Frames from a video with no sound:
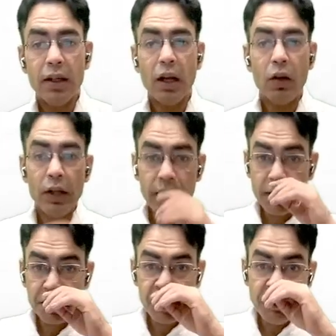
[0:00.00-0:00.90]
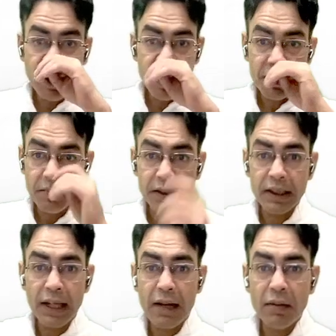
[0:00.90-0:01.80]
Now, in the cement,
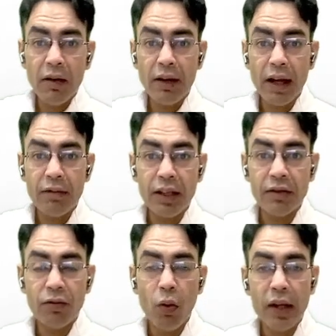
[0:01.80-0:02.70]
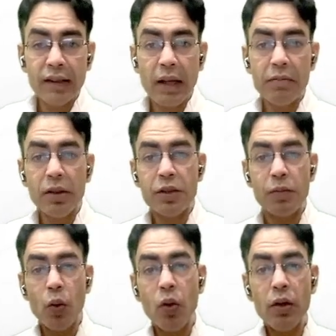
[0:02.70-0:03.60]
mesenchymal, we have these 4
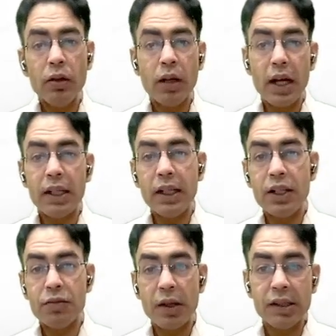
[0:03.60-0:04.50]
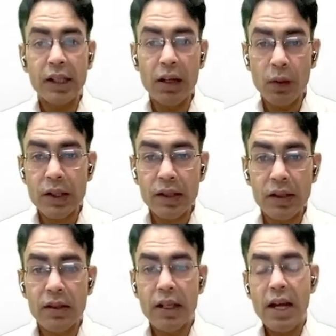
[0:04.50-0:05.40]
examples: bone, cartilage, muscle, and
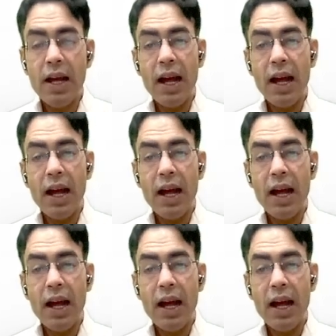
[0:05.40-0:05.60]
vessels.